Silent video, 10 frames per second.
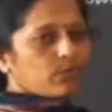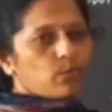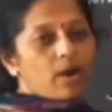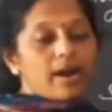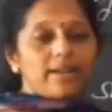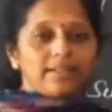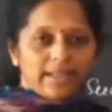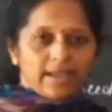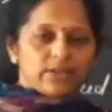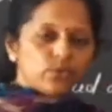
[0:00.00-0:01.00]
what they
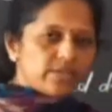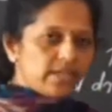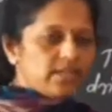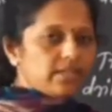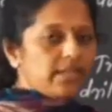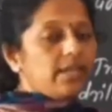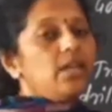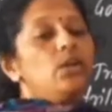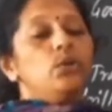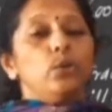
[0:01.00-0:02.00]
are using
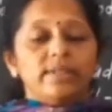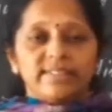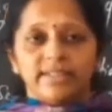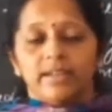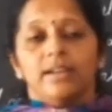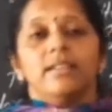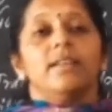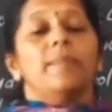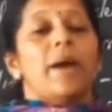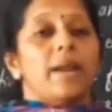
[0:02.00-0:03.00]
the tools,
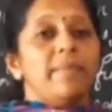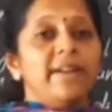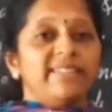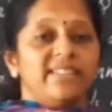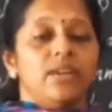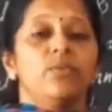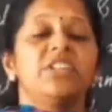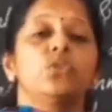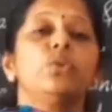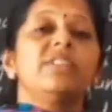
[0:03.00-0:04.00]
the farmers,
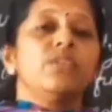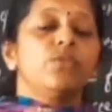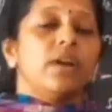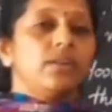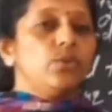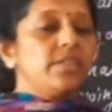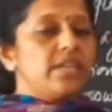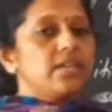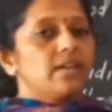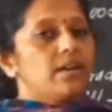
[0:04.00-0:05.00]
which tools you are
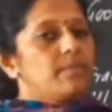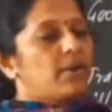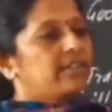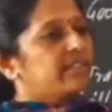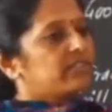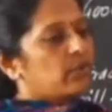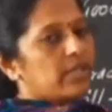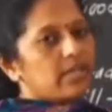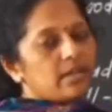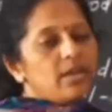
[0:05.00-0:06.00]
using for the
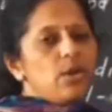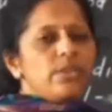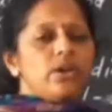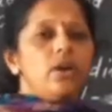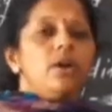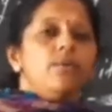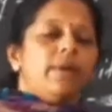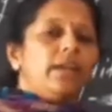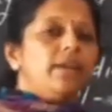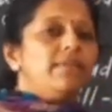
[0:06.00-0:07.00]
sowing. So
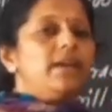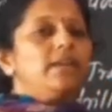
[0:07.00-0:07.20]
whenever